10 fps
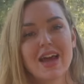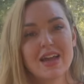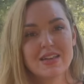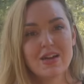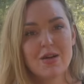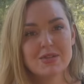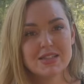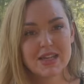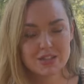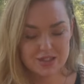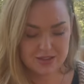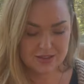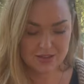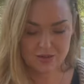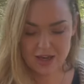hi in the comment section
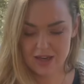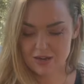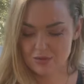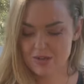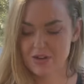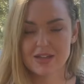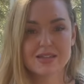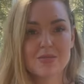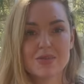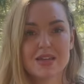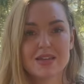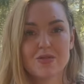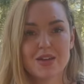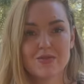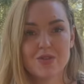so that we've got something that
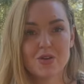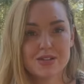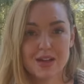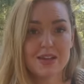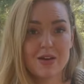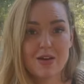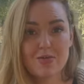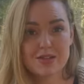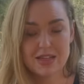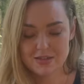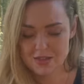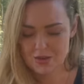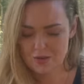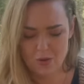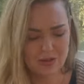we can focus on that represents
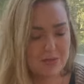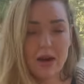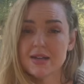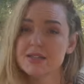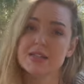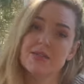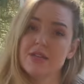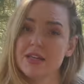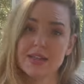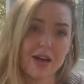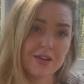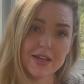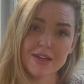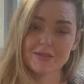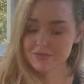you. Only positivity allowed
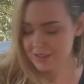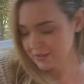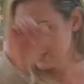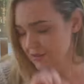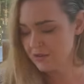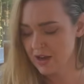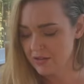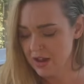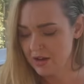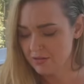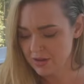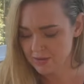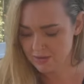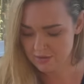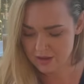here. Drawing that
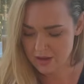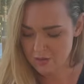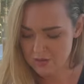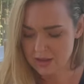with a